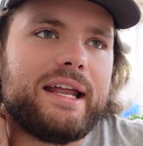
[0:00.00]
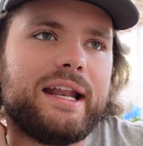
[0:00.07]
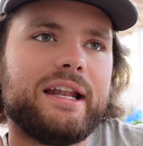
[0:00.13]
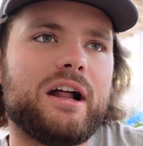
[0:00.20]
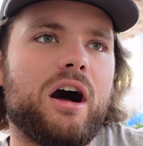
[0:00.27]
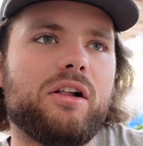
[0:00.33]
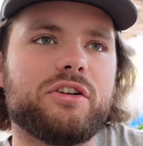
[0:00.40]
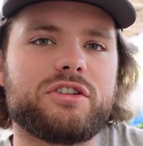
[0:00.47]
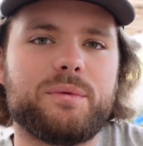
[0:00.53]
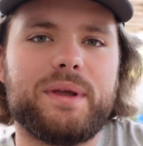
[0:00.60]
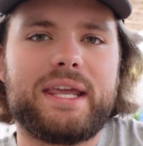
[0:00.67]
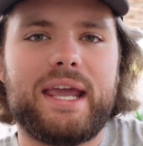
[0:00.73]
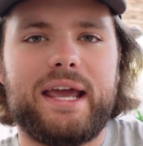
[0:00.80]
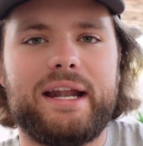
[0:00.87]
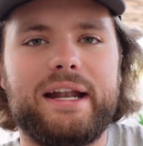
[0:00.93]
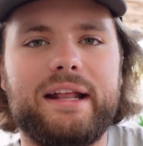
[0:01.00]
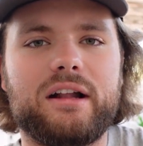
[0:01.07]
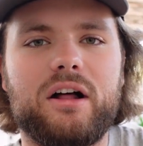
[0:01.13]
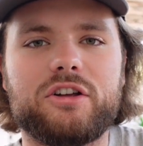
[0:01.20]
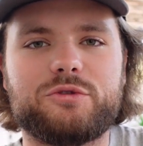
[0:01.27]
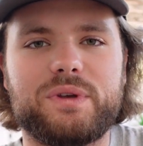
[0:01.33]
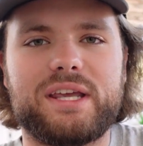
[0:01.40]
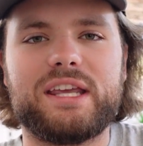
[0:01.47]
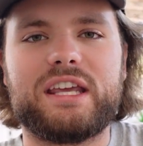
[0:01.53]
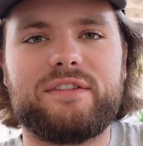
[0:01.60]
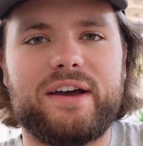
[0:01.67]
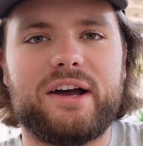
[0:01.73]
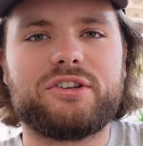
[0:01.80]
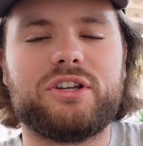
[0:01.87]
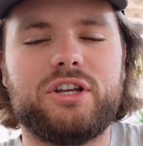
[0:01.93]
any knowledge that we can, any knowledge we can give
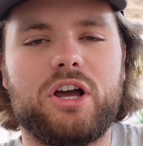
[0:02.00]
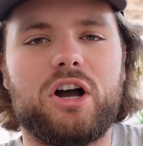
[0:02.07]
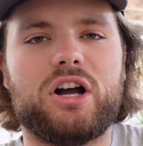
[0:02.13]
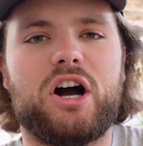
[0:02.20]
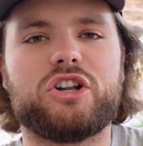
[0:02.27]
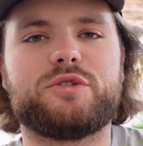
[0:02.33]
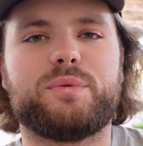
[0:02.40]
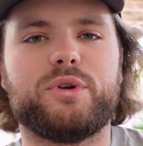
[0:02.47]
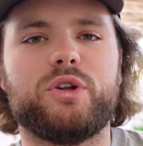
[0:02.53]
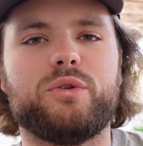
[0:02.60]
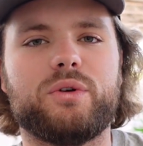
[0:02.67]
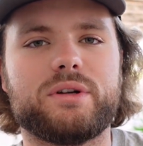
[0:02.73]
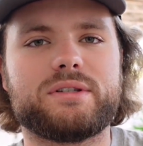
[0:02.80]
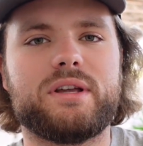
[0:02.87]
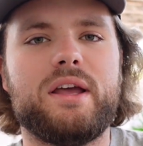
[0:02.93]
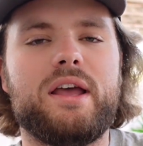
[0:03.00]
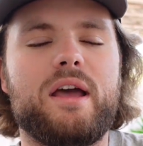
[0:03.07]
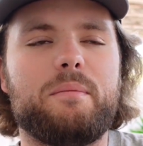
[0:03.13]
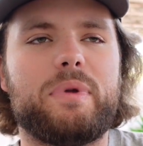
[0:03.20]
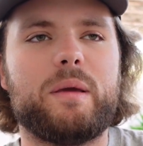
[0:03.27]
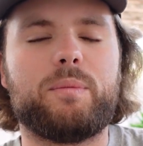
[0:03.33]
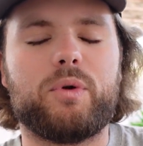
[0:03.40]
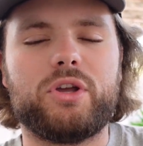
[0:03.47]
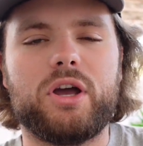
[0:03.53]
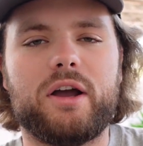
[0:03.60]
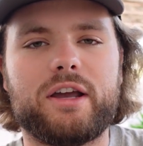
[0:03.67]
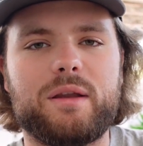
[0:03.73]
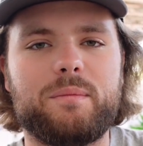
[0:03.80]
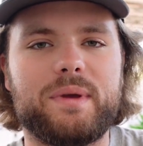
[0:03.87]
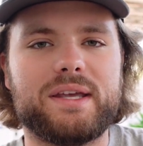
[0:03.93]
out to young entrepreneurs, people
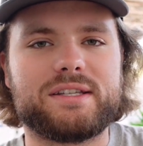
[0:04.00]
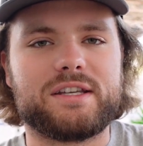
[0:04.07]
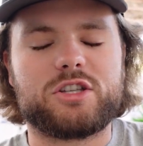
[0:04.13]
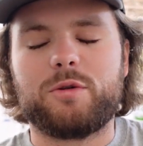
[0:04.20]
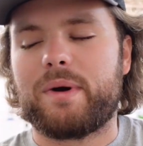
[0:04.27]
young in business.